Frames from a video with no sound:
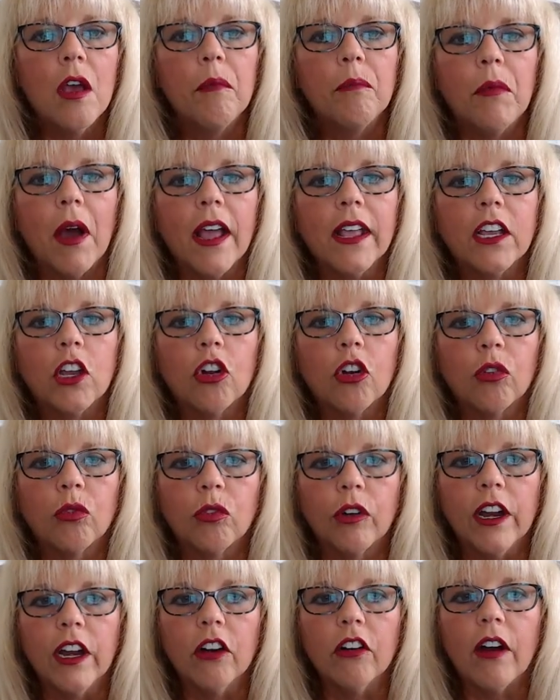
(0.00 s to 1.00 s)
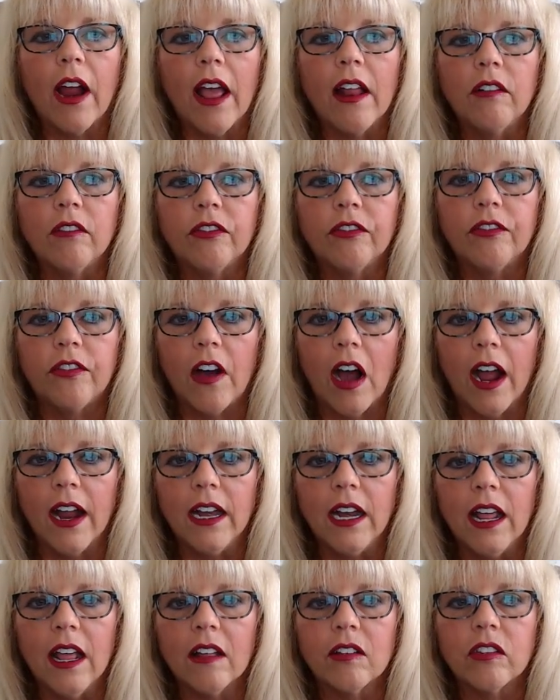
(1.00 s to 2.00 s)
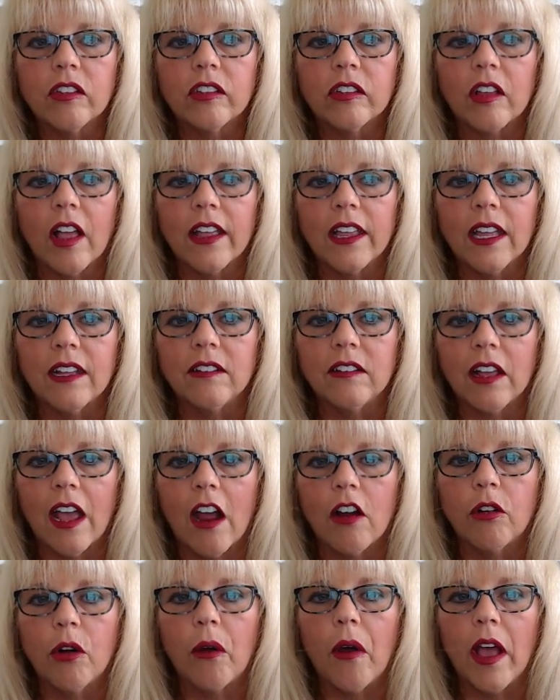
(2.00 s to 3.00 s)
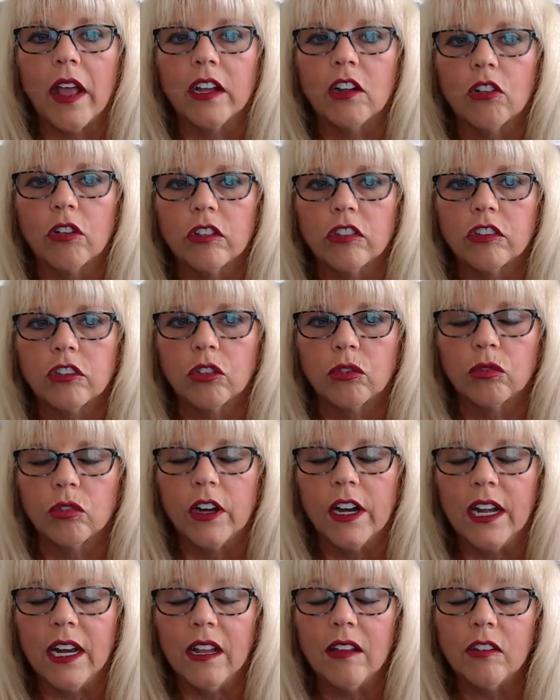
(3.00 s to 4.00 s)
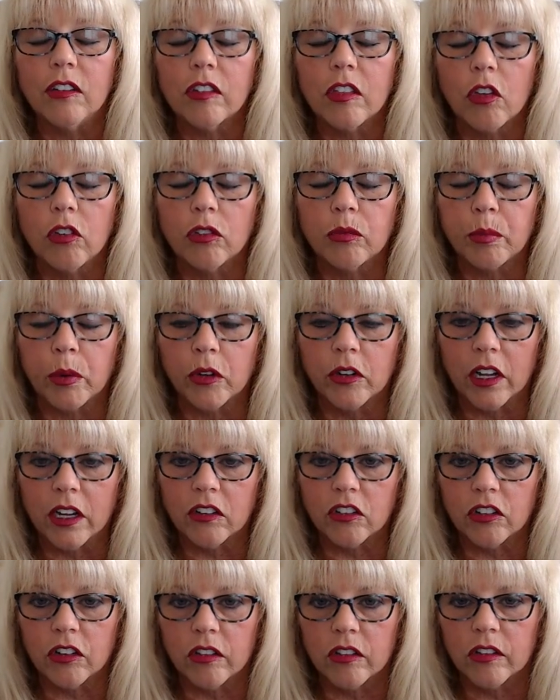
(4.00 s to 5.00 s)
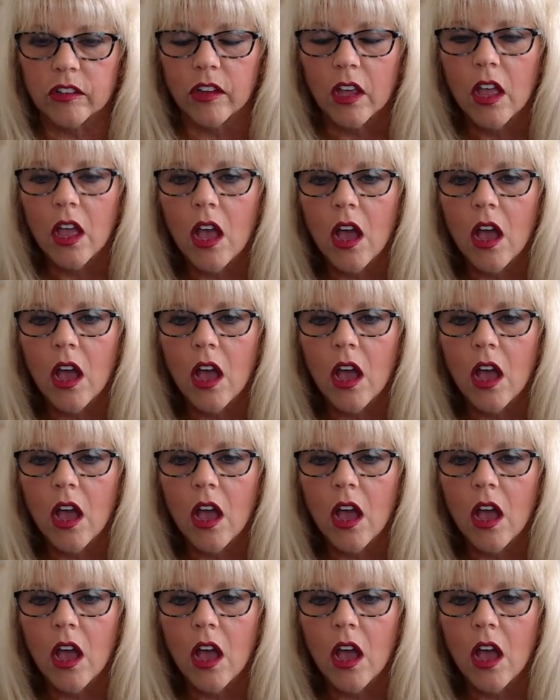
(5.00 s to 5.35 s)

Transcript: My career and finance, psychic tarot, and crystal readings, those predictions